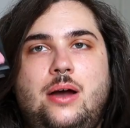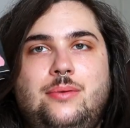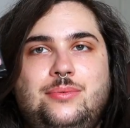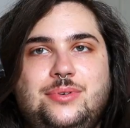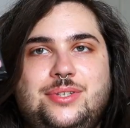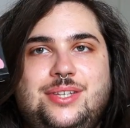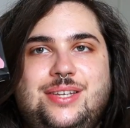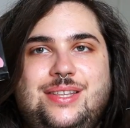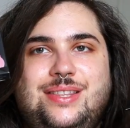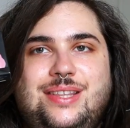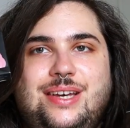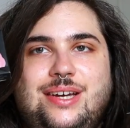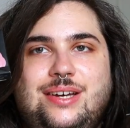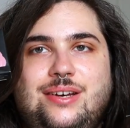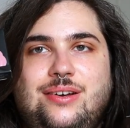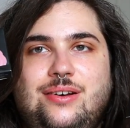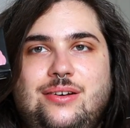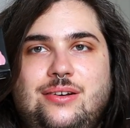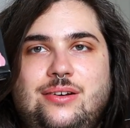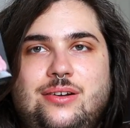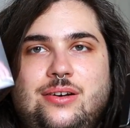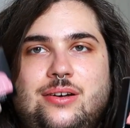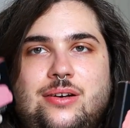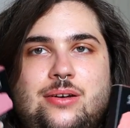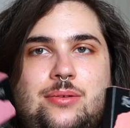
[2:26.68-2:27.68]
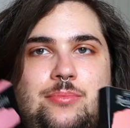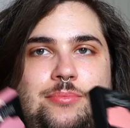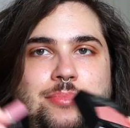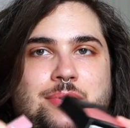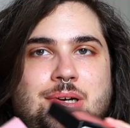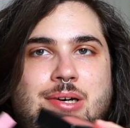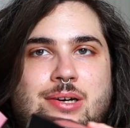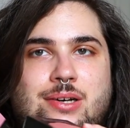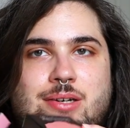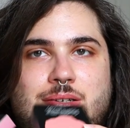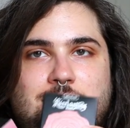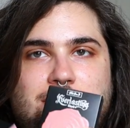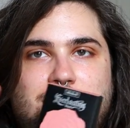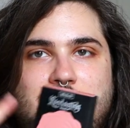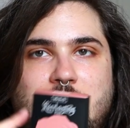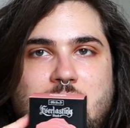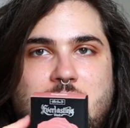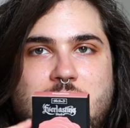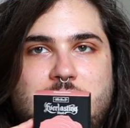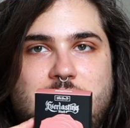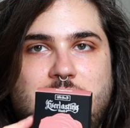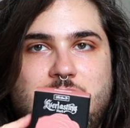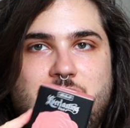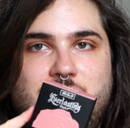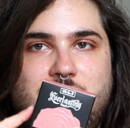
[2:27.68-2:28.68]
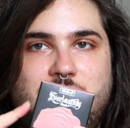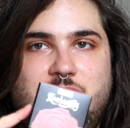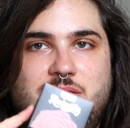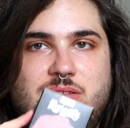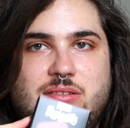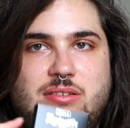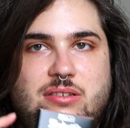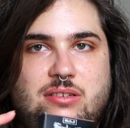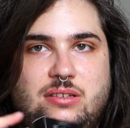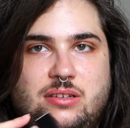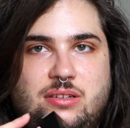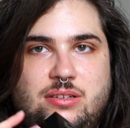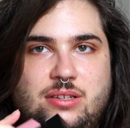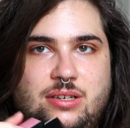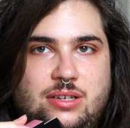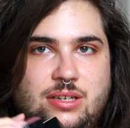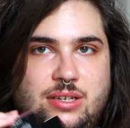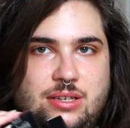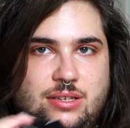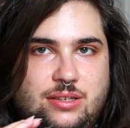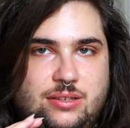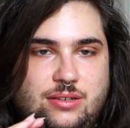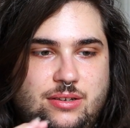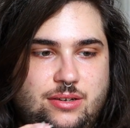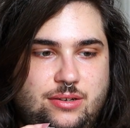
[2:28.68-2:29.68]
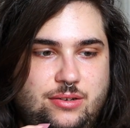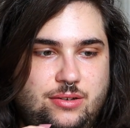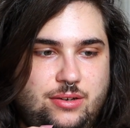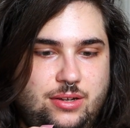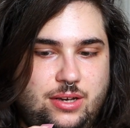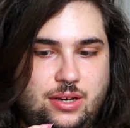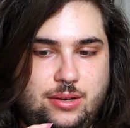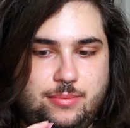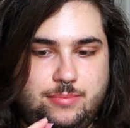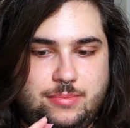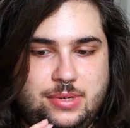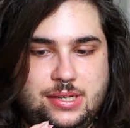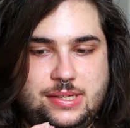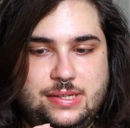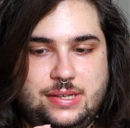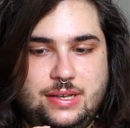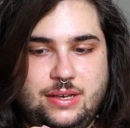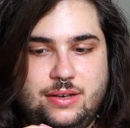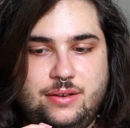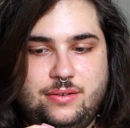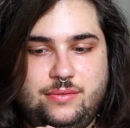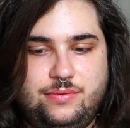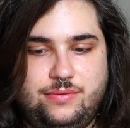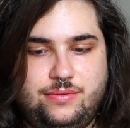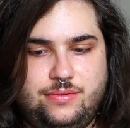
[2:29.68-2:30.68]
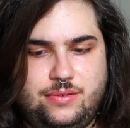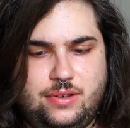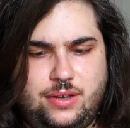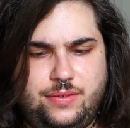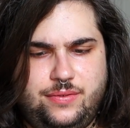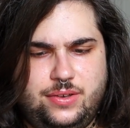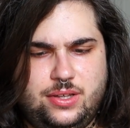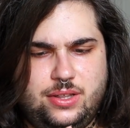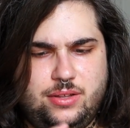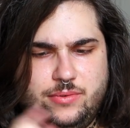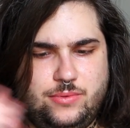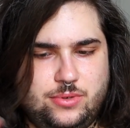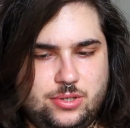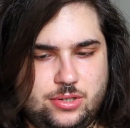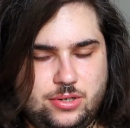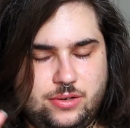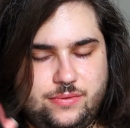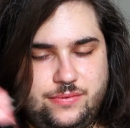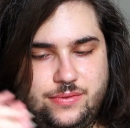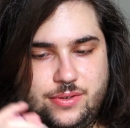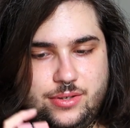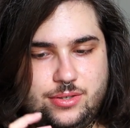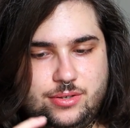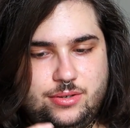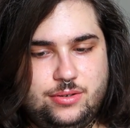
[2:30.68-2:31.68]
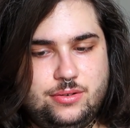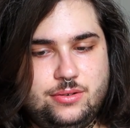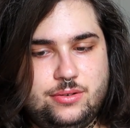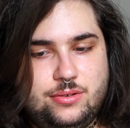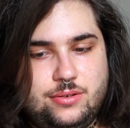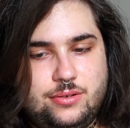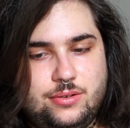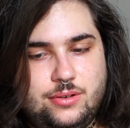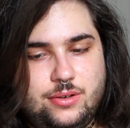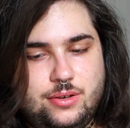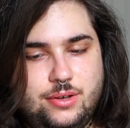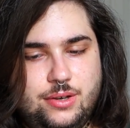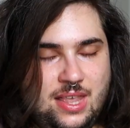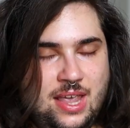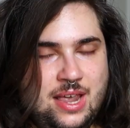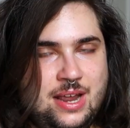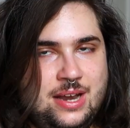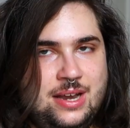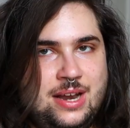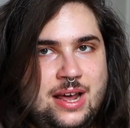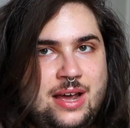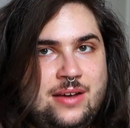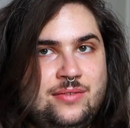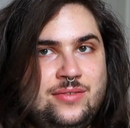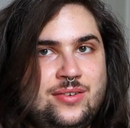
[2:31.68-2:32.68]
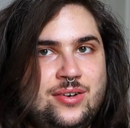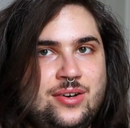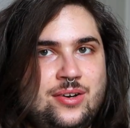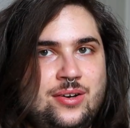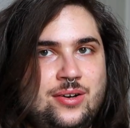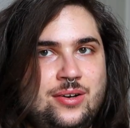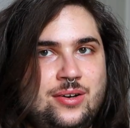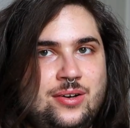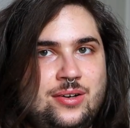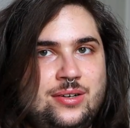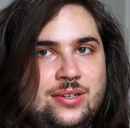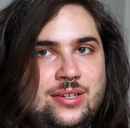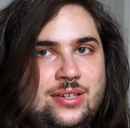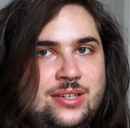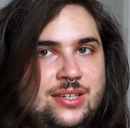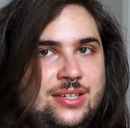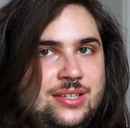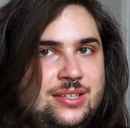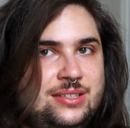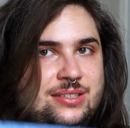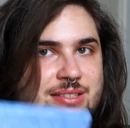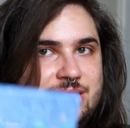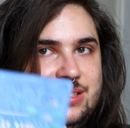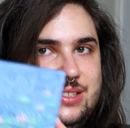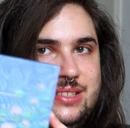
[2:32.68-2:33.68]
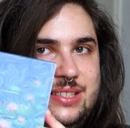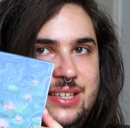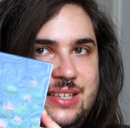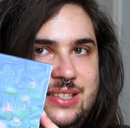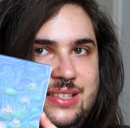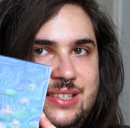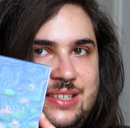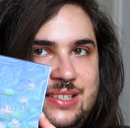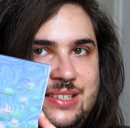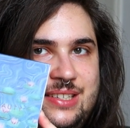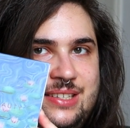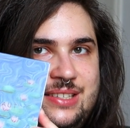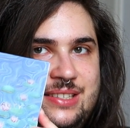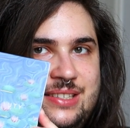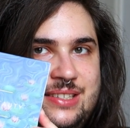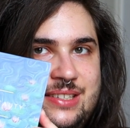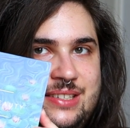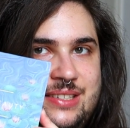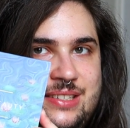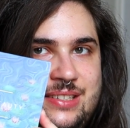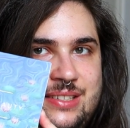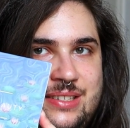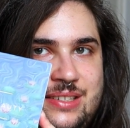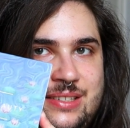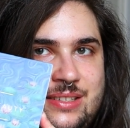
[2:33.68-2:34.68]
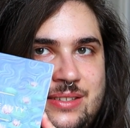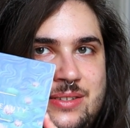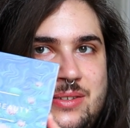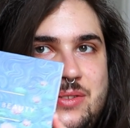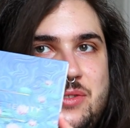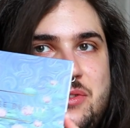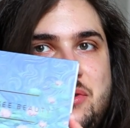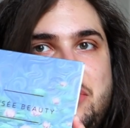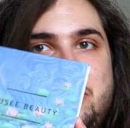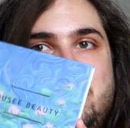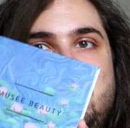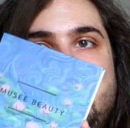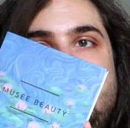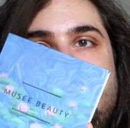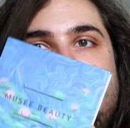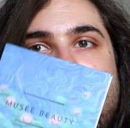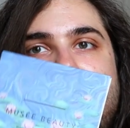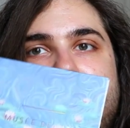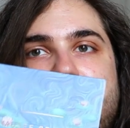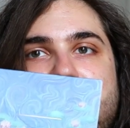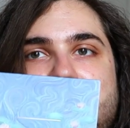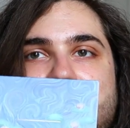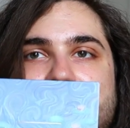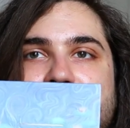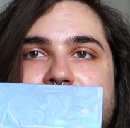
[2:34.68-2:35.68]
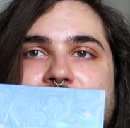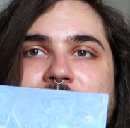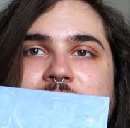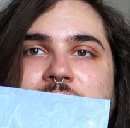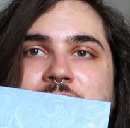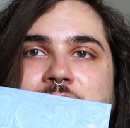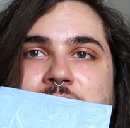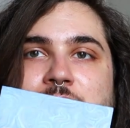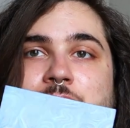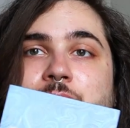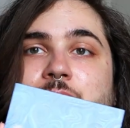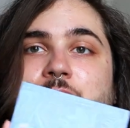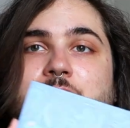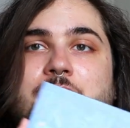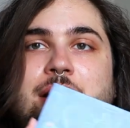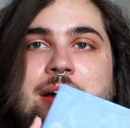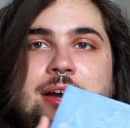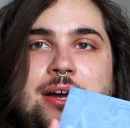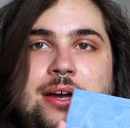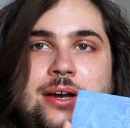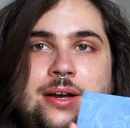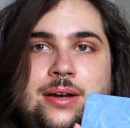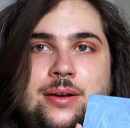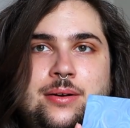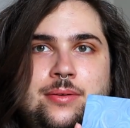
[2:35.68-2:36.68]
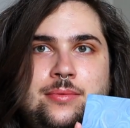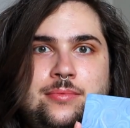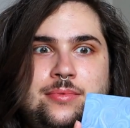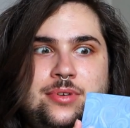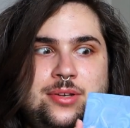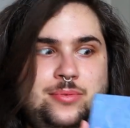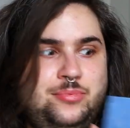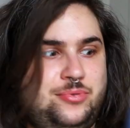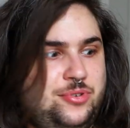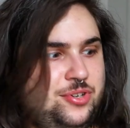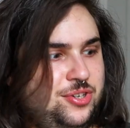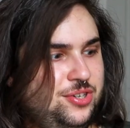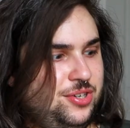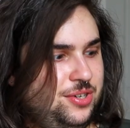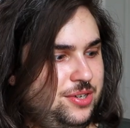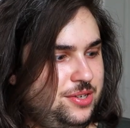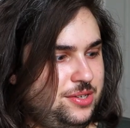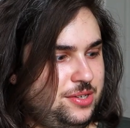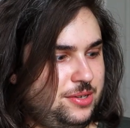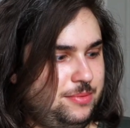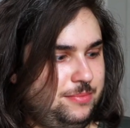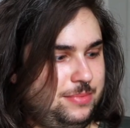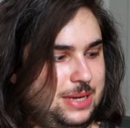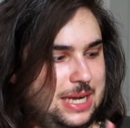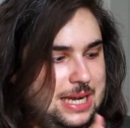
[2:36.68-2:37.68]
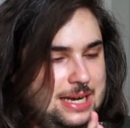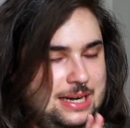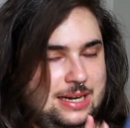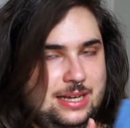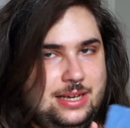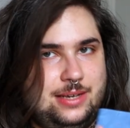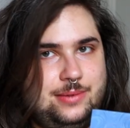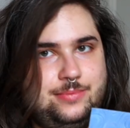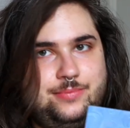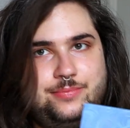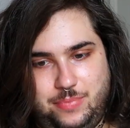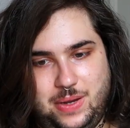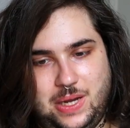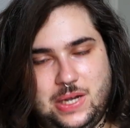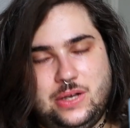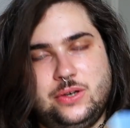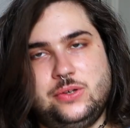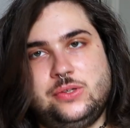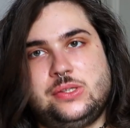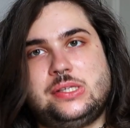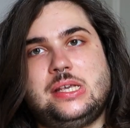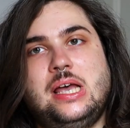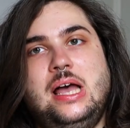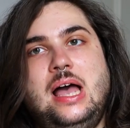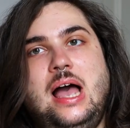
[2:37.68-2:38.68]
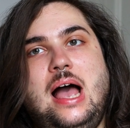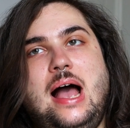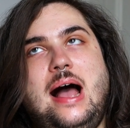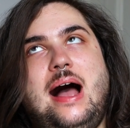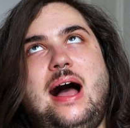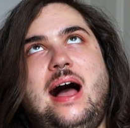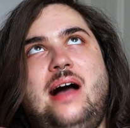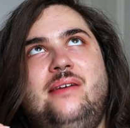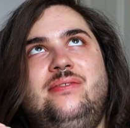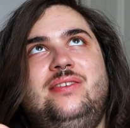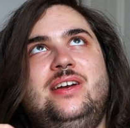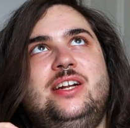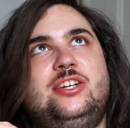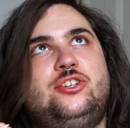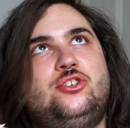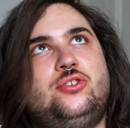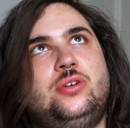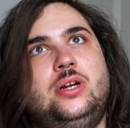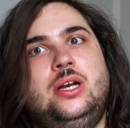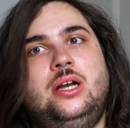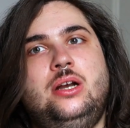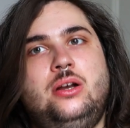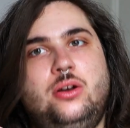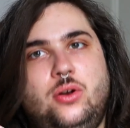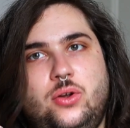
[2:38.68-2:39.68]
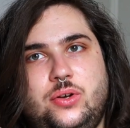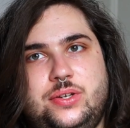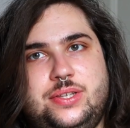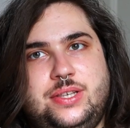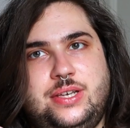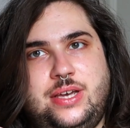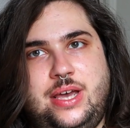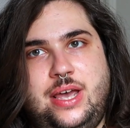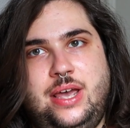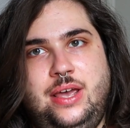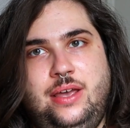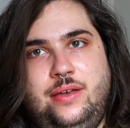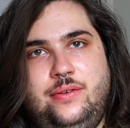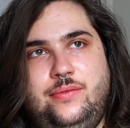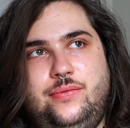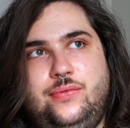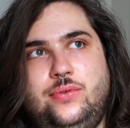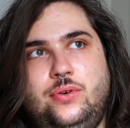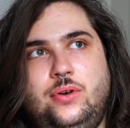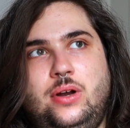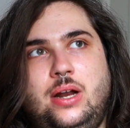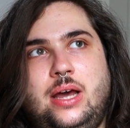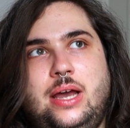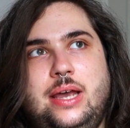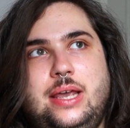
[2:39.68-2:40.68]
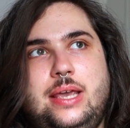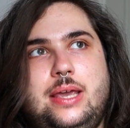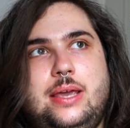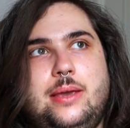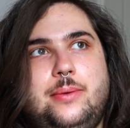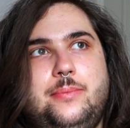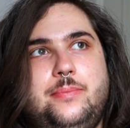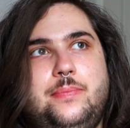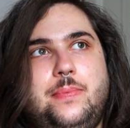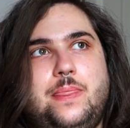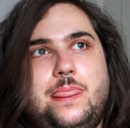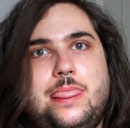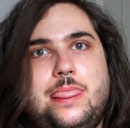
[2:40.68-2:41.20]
I wanted that color, but that color looks stunning, so I couldn't help myself. I think they were on offer too. Now I've got the Muse Beauty Impressionism palette because I've literally looked at it for like